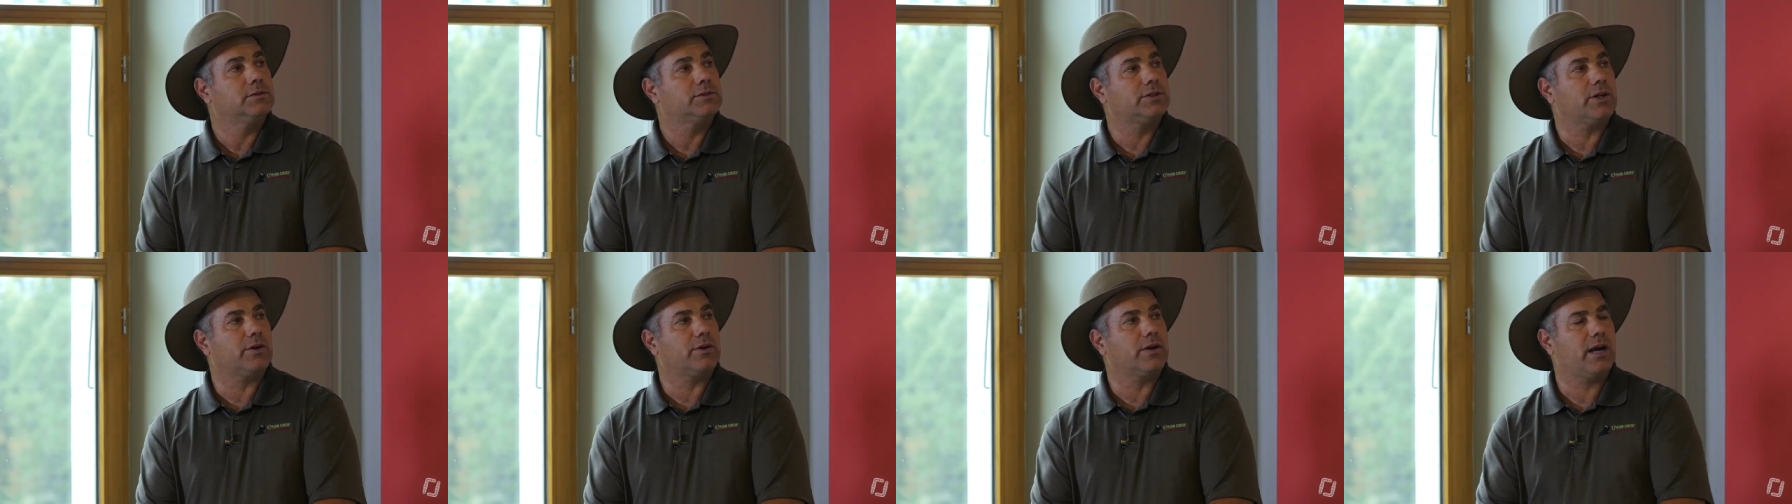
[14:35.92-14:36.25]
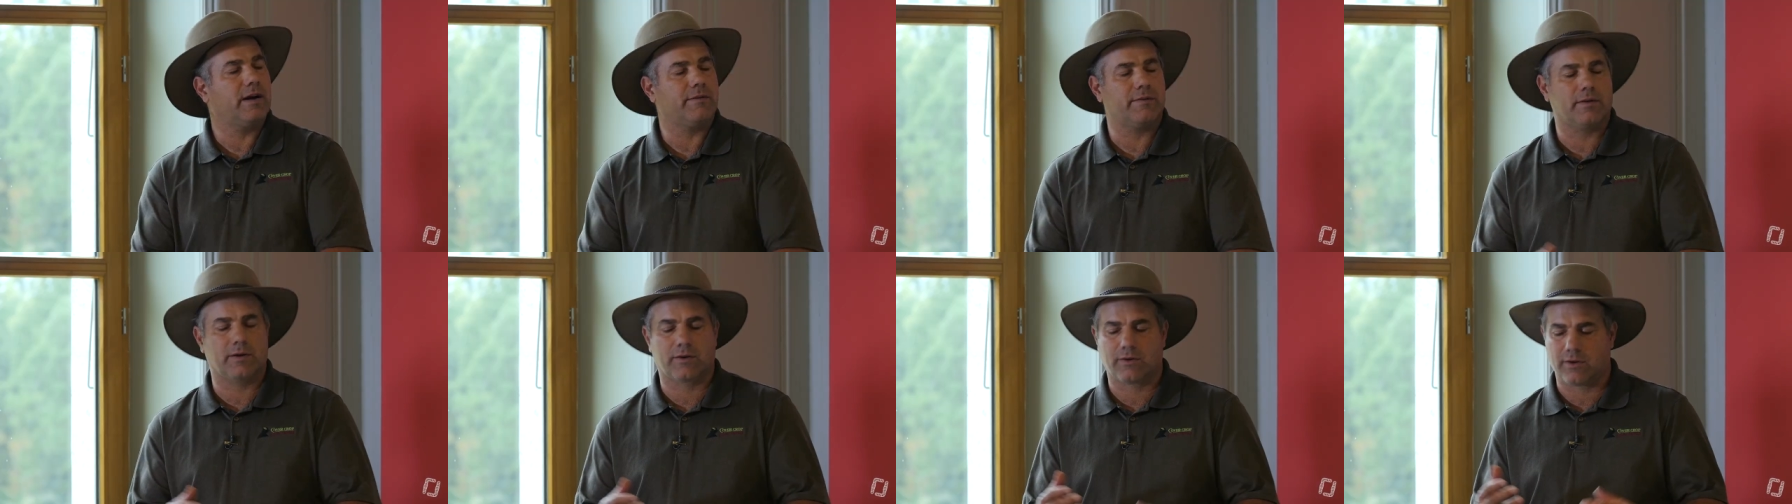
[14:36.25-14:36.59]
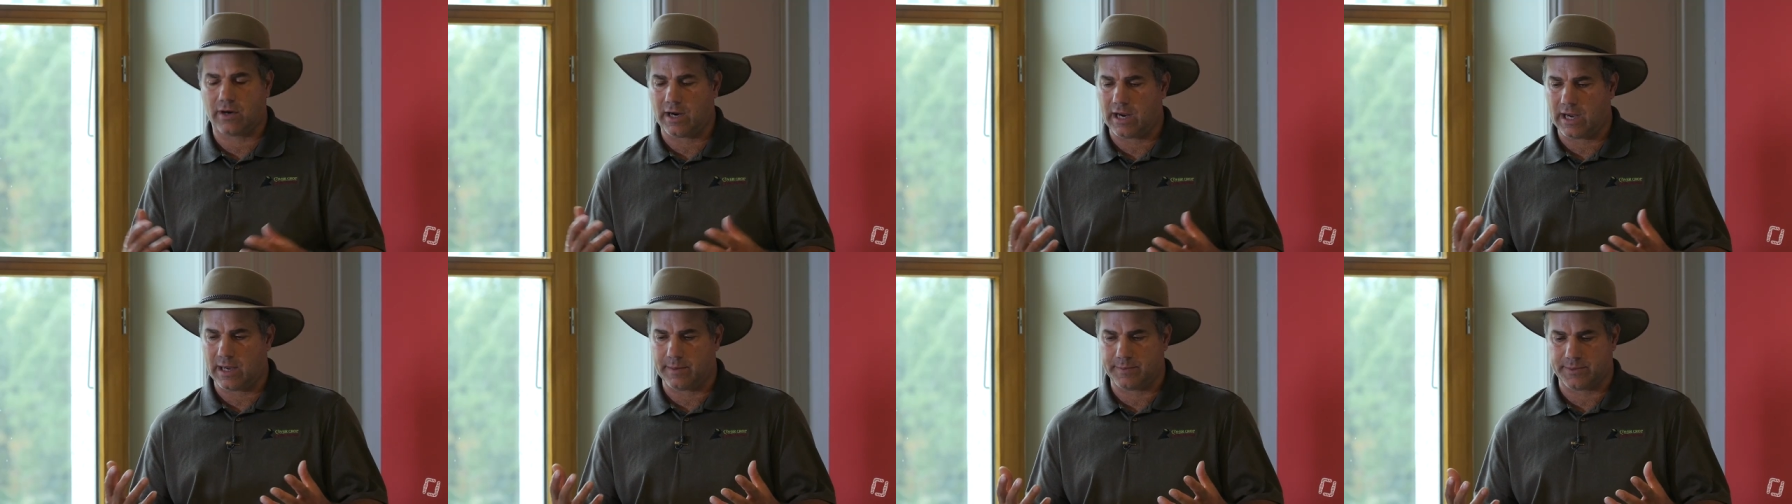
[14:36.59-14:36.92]
So cover
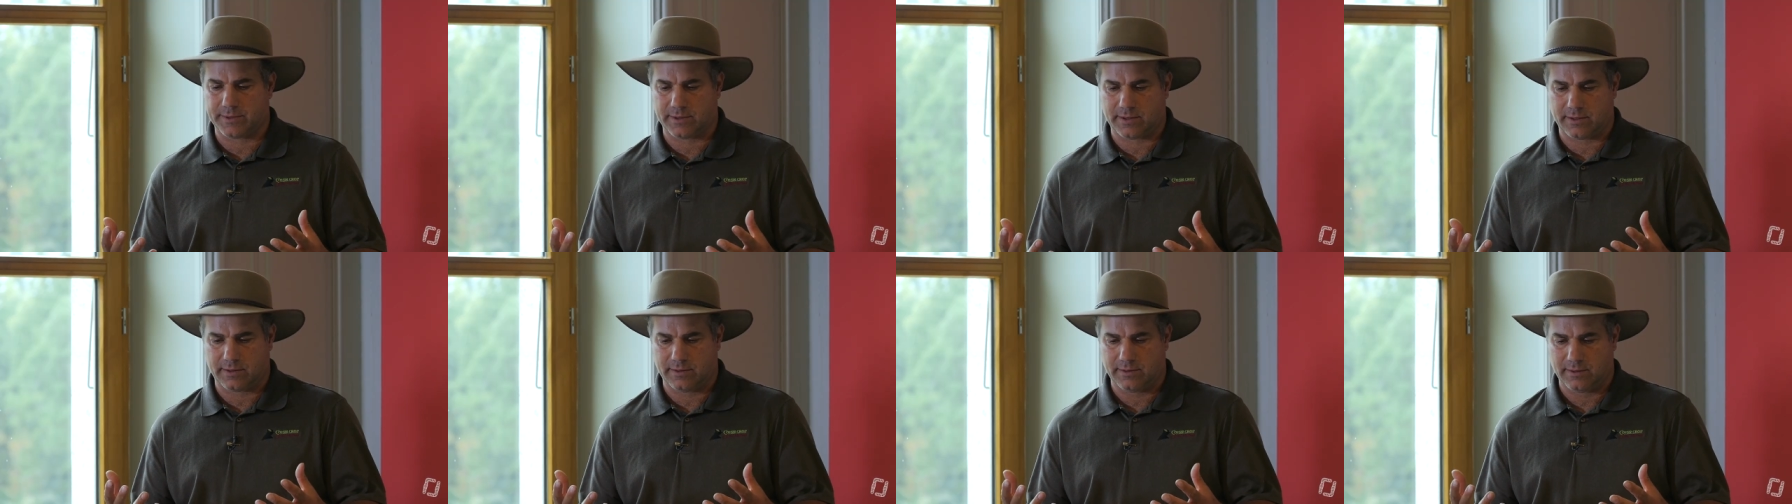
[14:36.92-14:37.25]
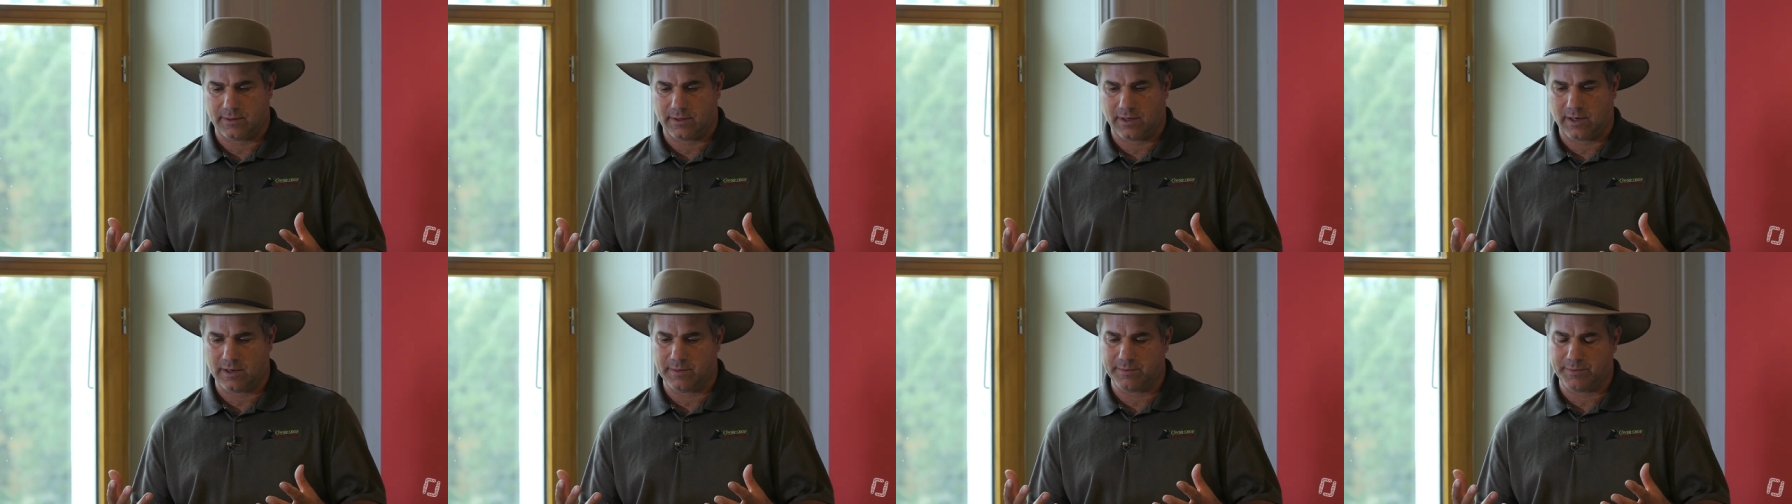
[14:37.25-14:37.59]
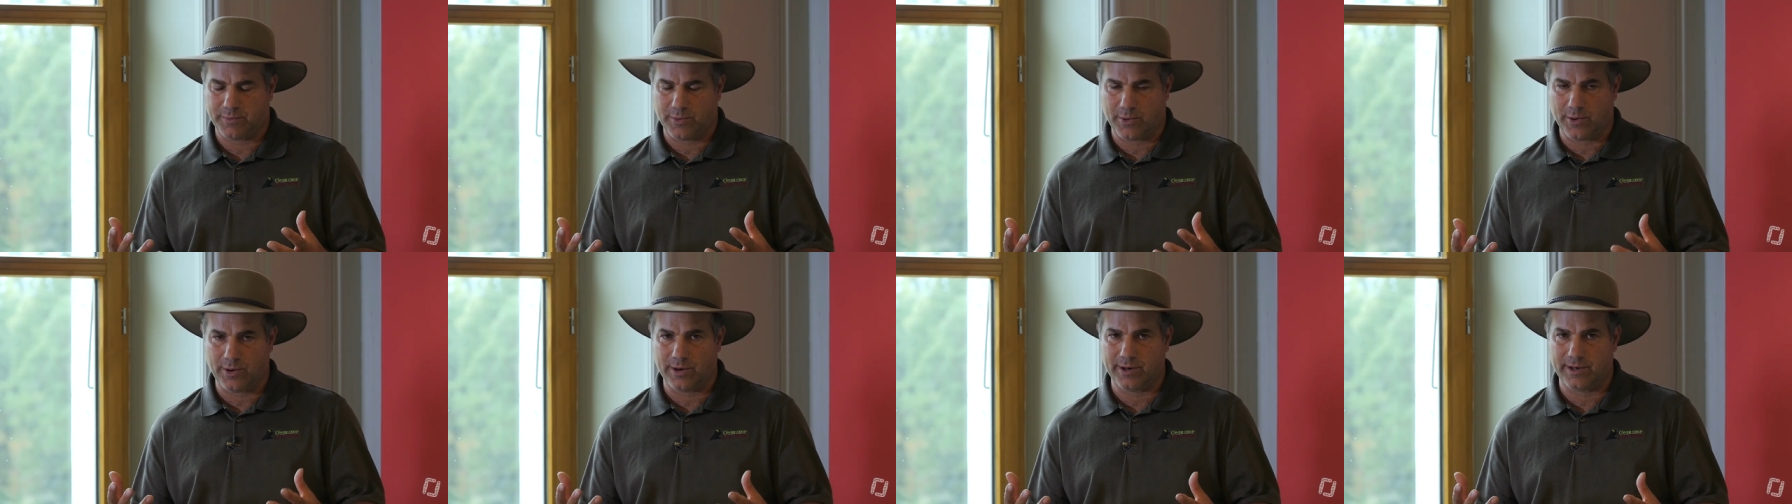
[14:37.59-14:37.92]
crops are
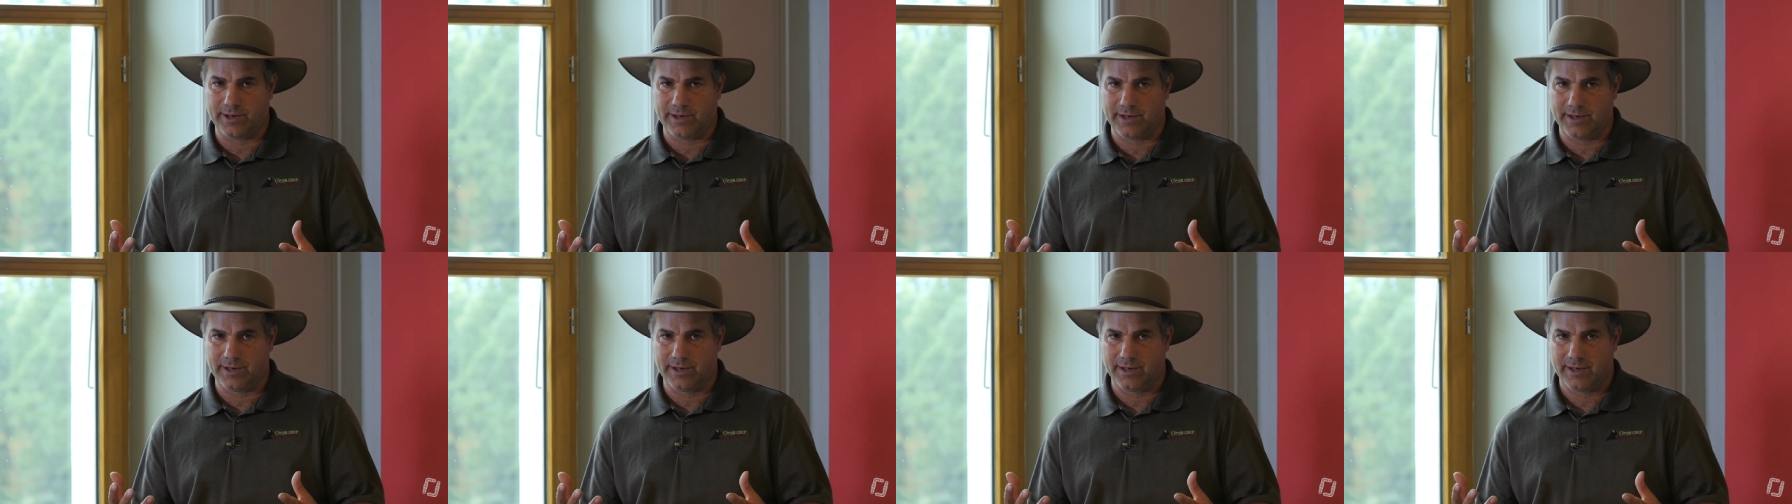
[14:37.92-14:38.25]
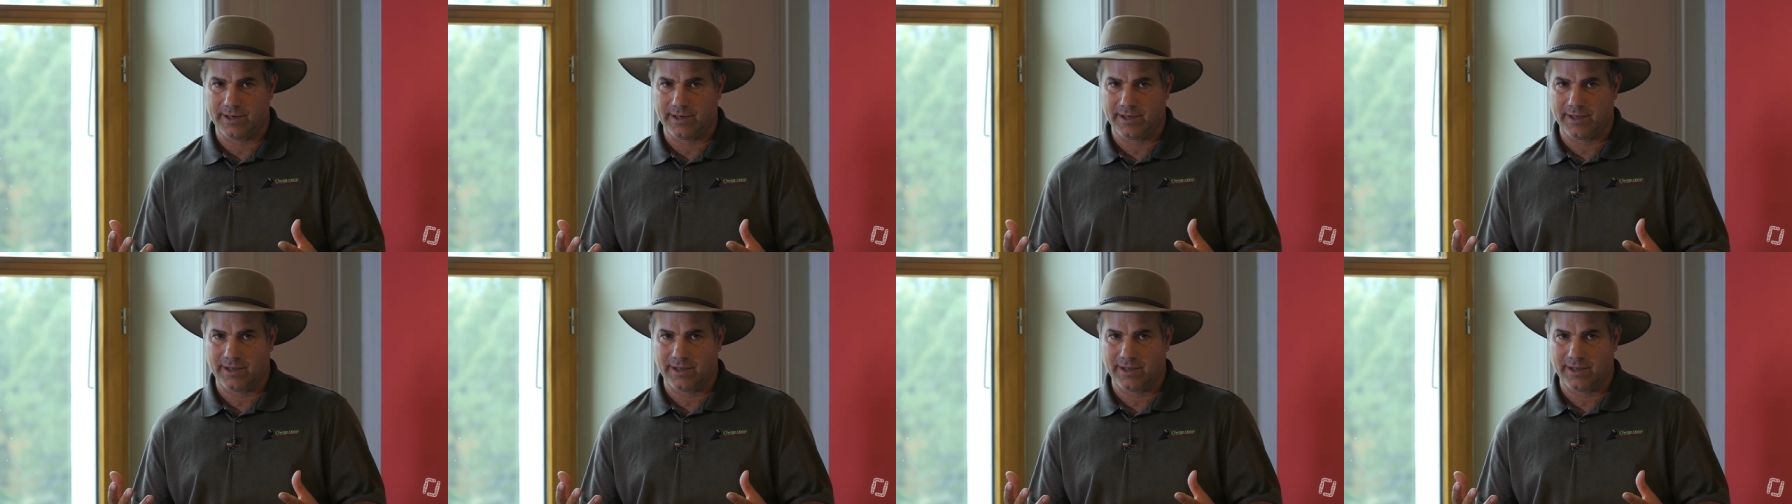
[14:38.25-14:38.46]
important